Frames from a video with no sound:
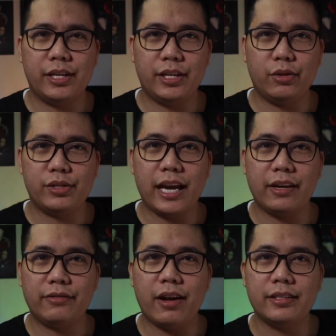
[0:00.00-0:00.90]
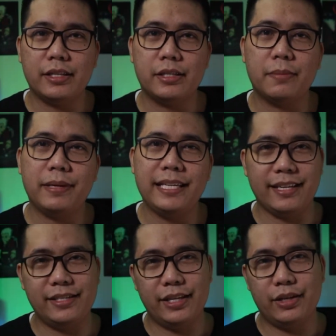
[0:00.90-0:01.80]
in those kind of contents, please
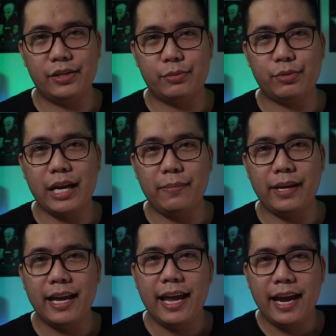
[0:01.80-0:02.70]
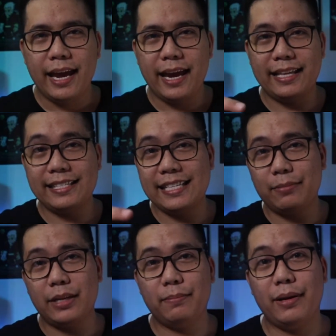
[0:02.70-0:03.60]
consider subscribing and tap
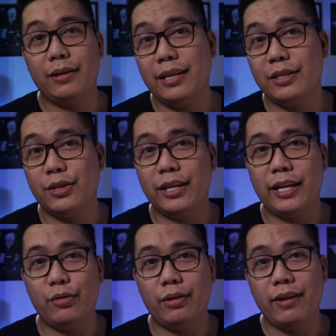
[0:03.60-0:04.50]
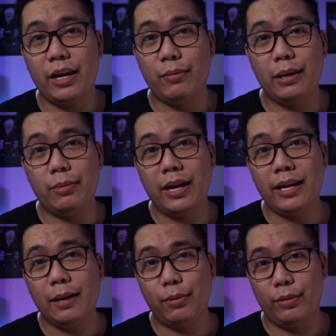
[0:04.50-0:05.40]
that bell there so you get notified whenever I
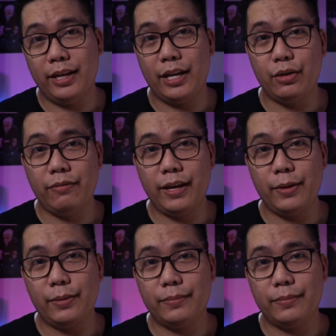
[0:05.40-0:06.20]
uploaded a new video.